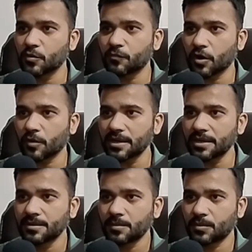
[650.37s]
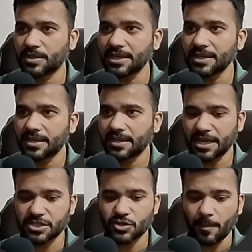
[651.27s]
forward to the
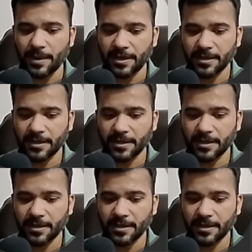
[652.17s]
next topic.